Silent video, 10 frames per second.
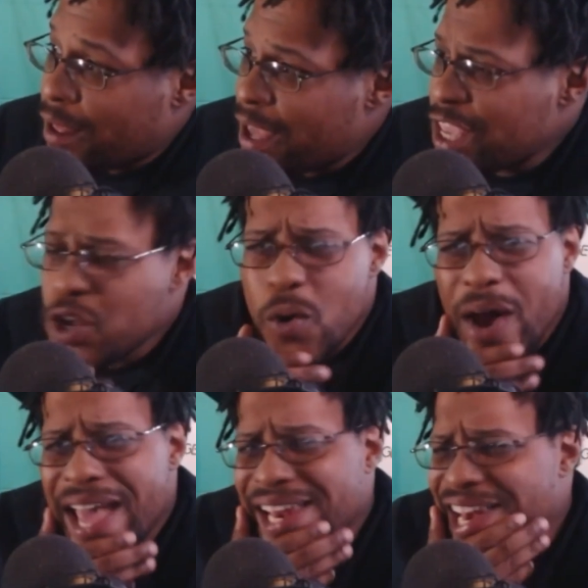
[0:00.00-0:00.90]
and
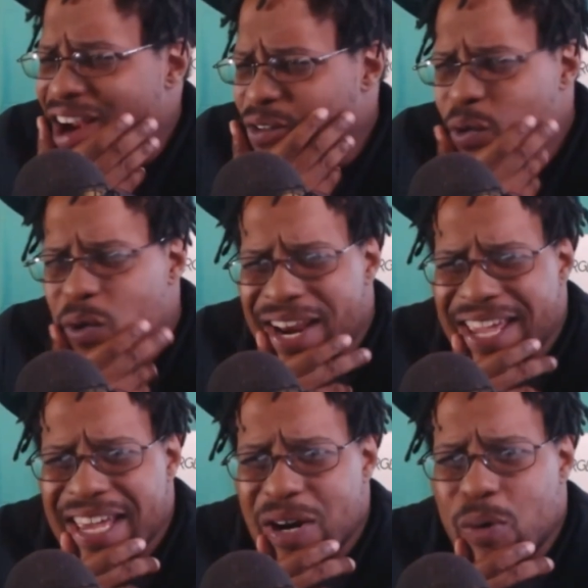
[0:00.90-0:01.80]
you ain't never want to
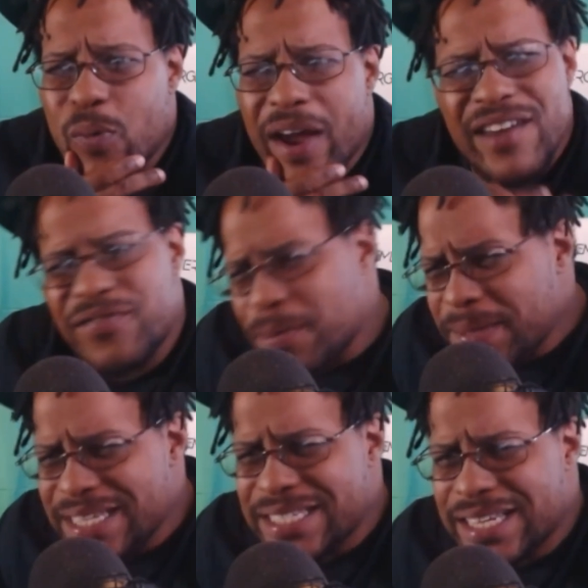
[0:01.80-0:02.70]
get away from
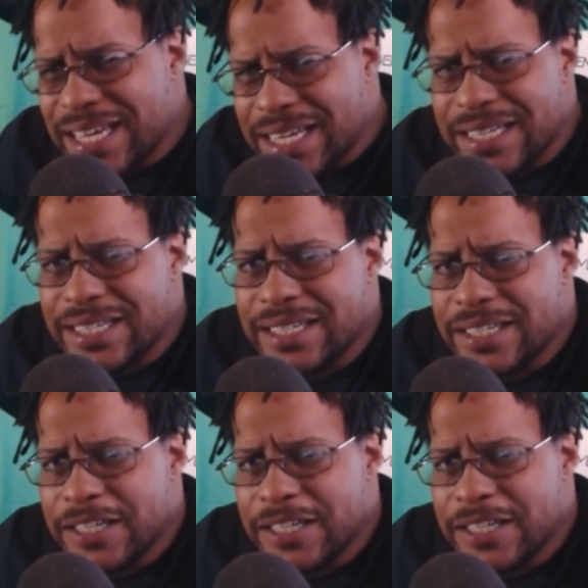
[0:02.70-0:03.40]
this nigga,